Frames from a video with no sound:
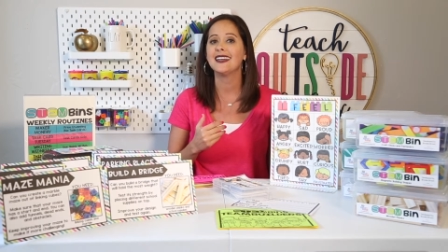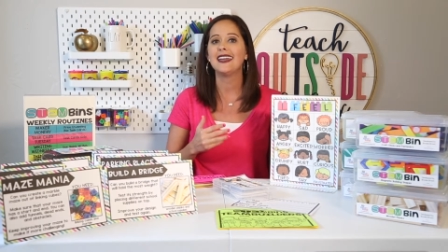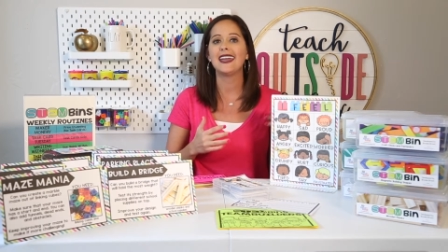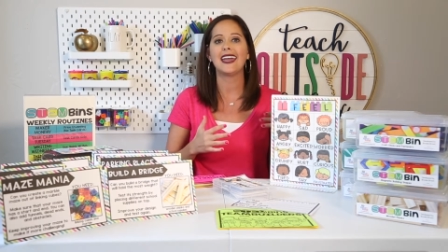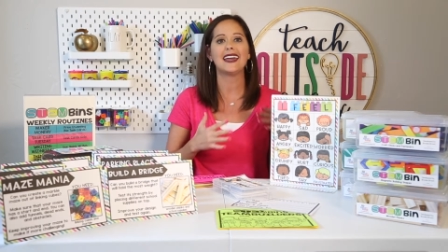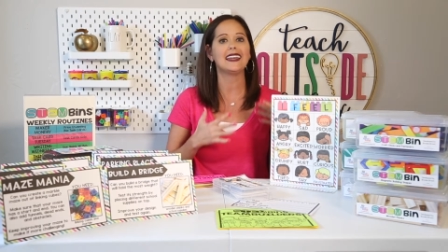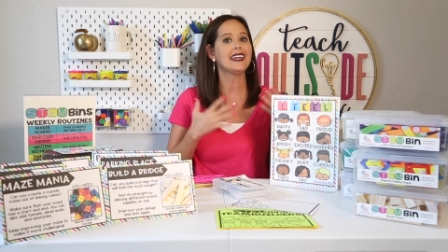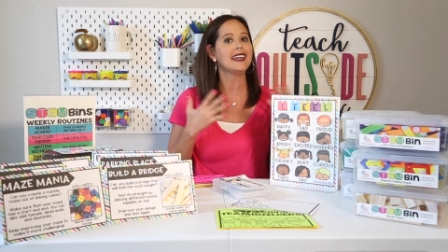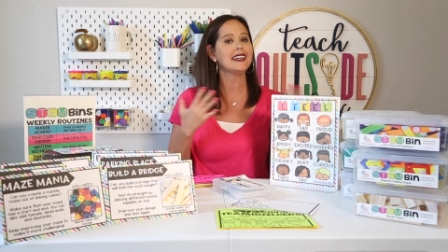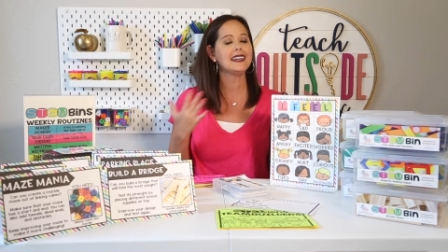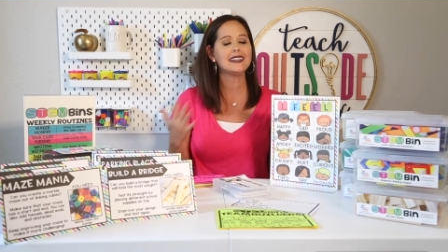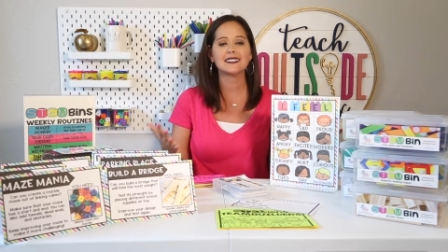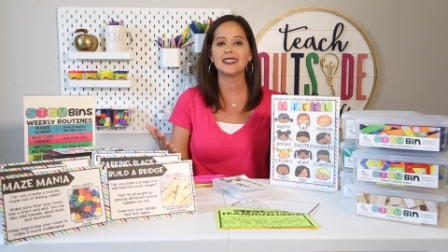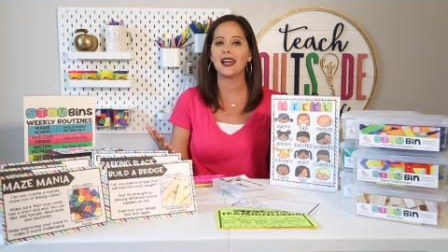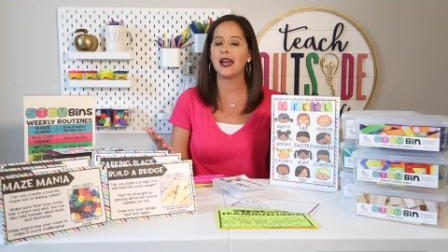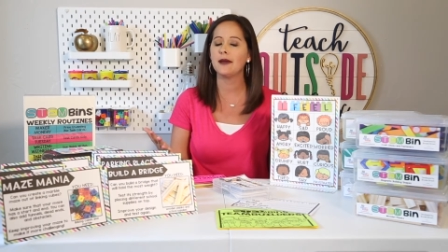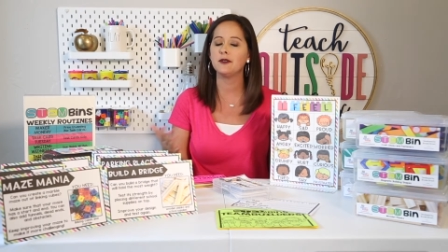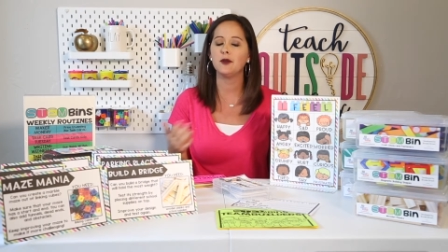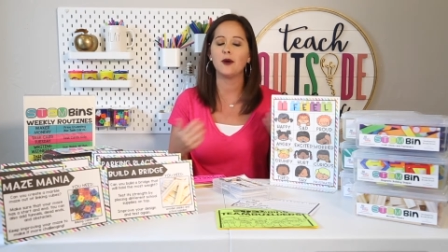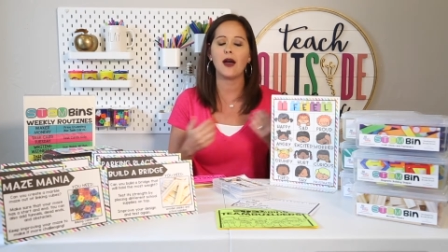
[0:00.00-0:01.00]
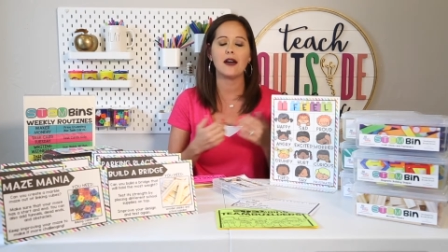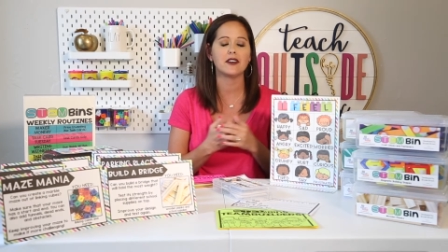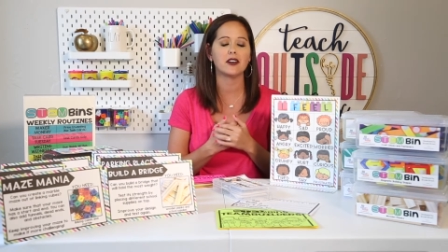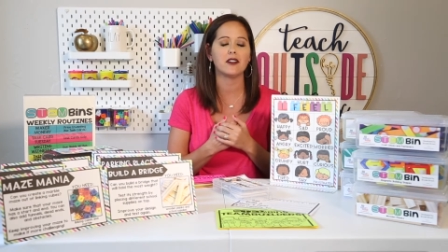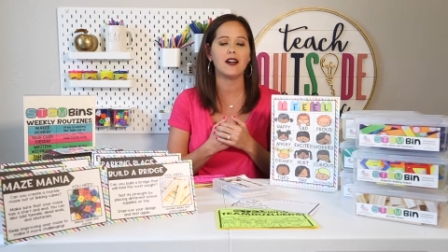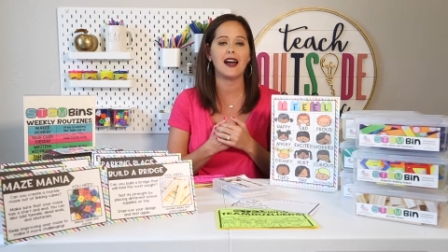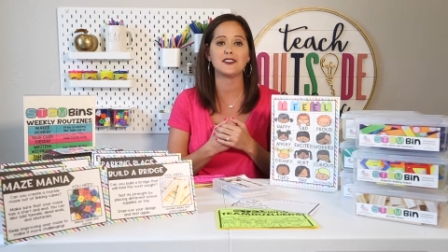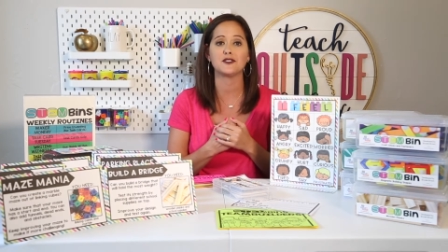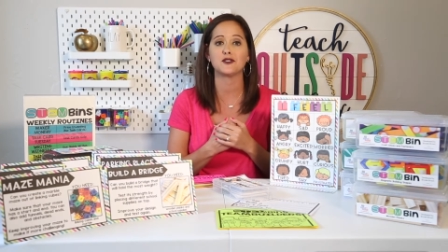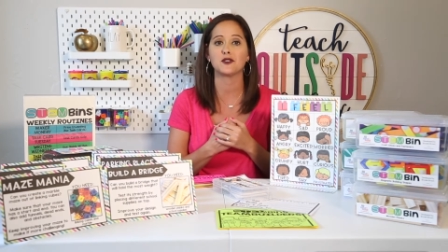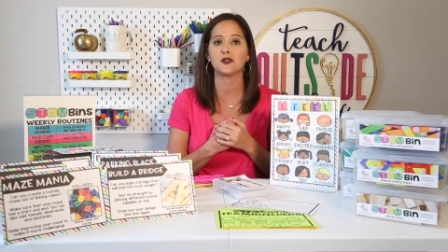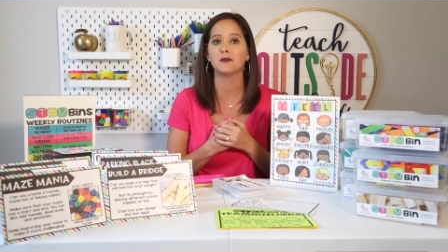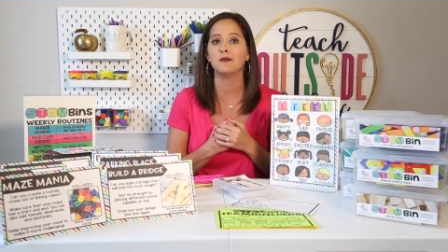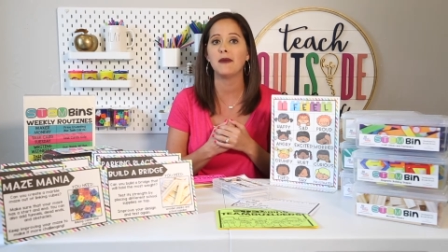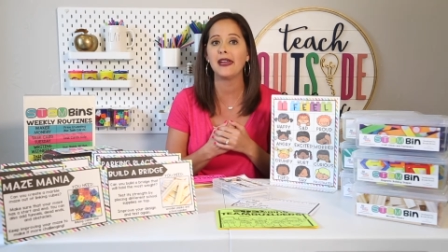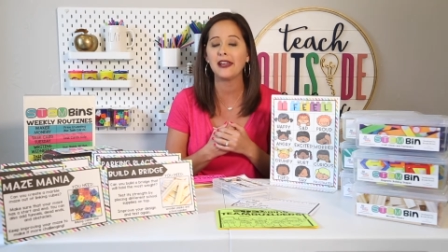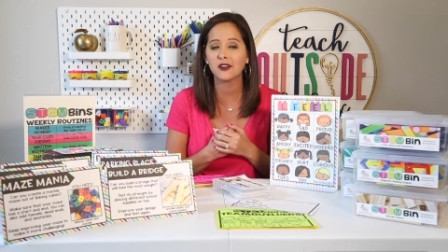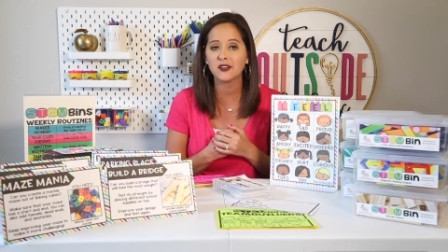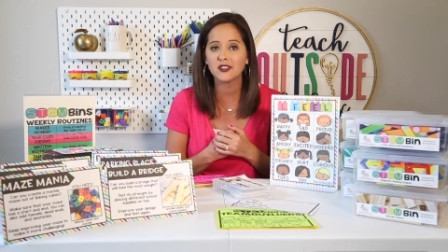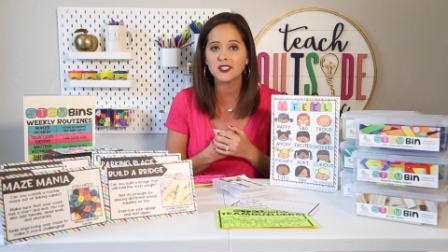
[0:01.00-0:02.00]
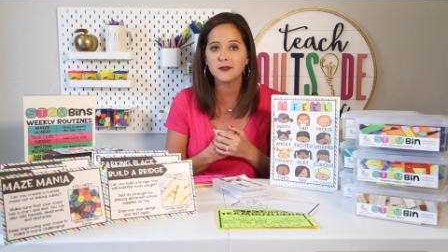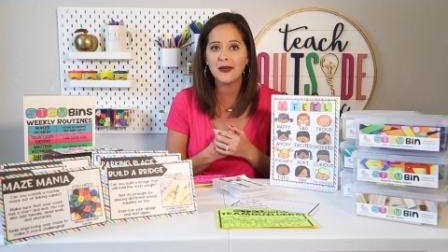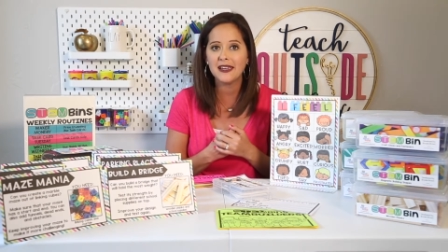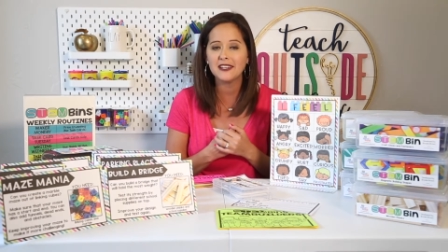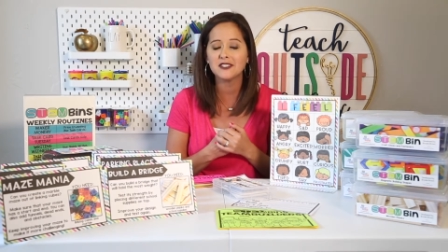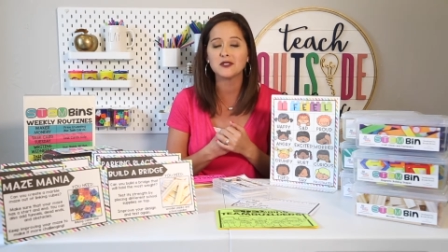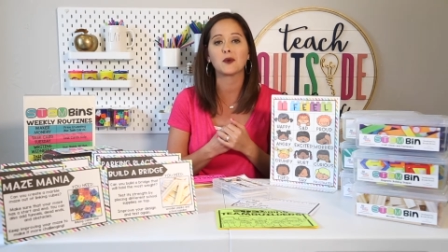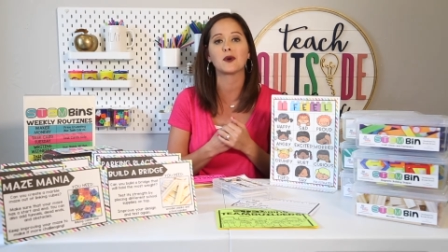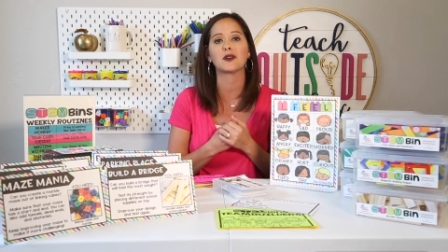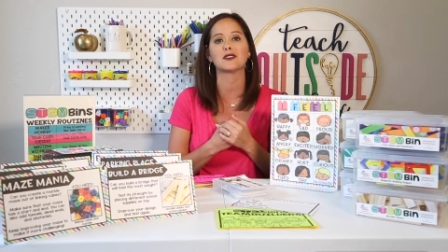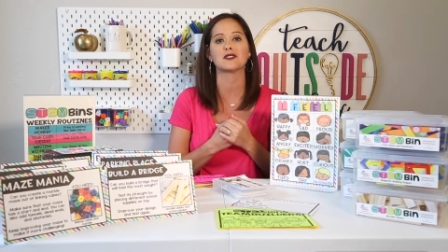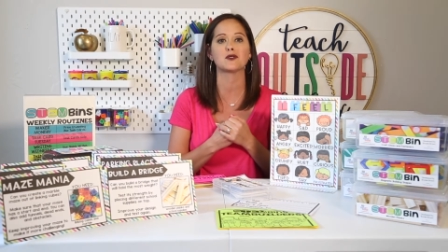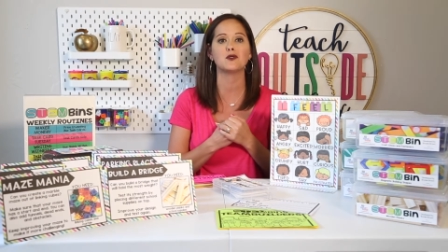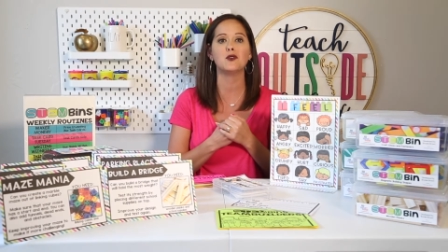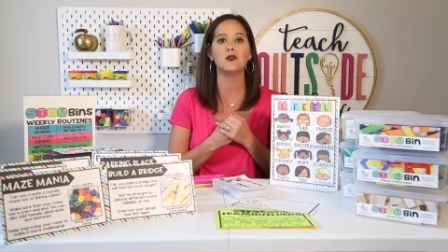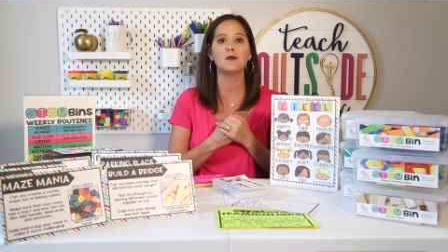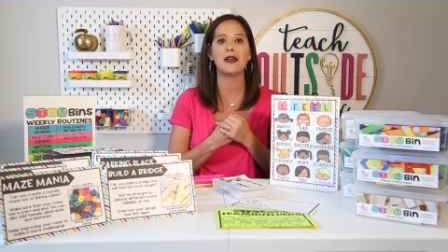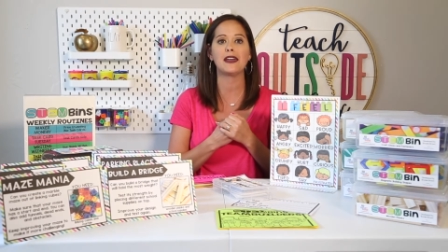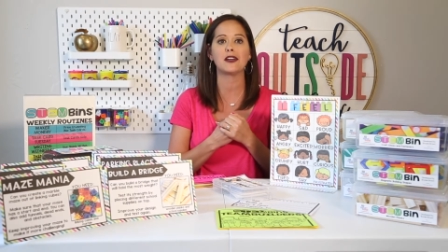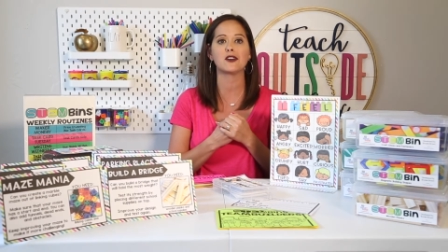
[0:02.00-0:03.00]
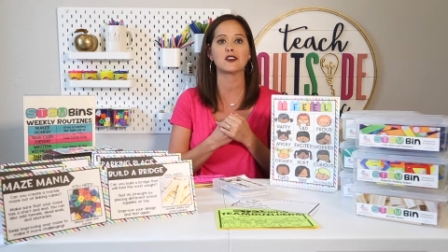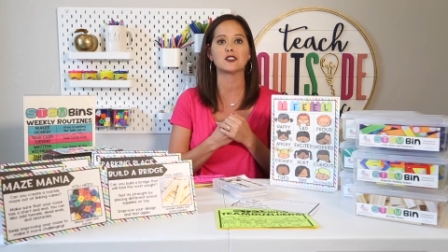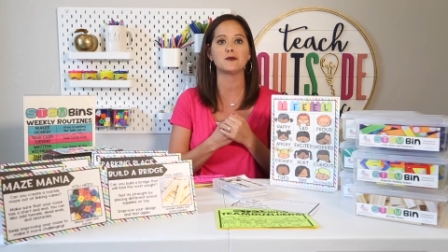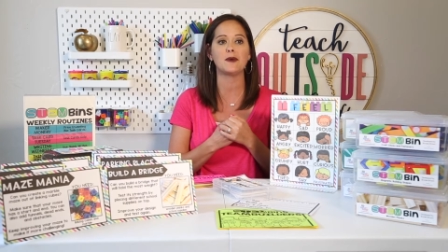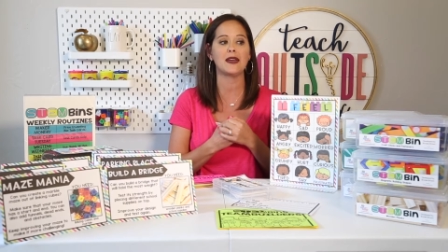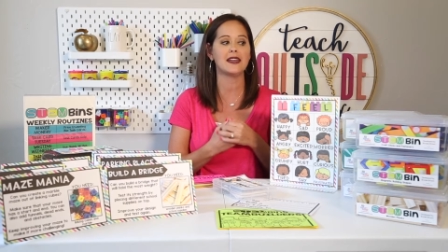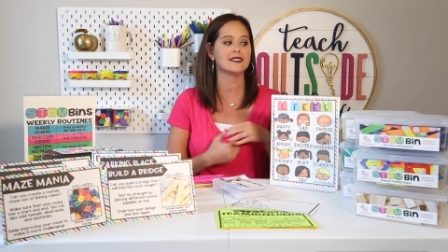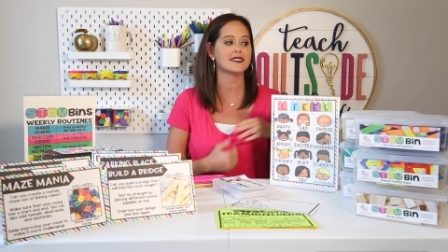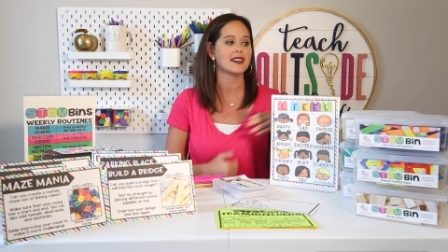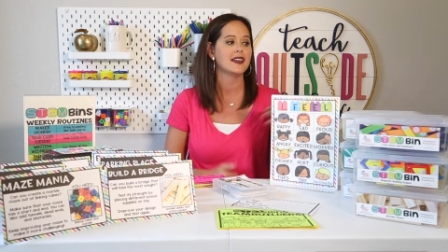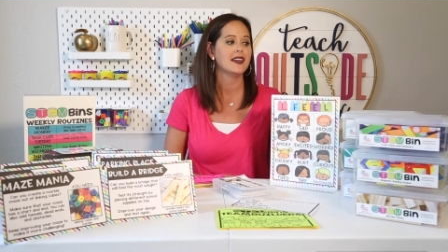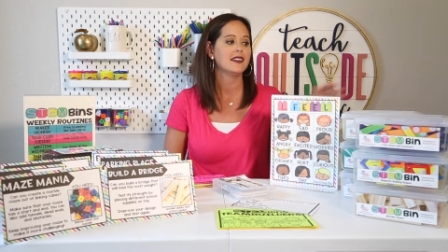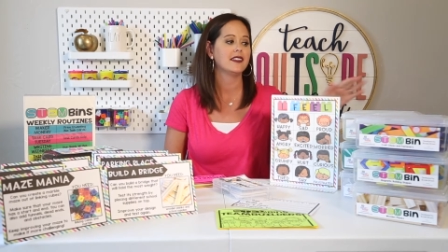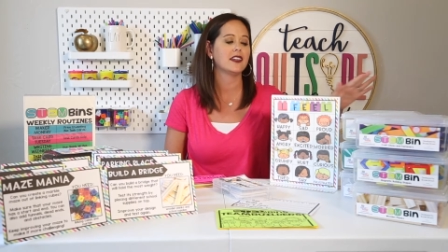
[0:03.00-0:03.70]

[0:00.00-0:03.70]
and anytime you have a classroom makerspace or a school makerspace,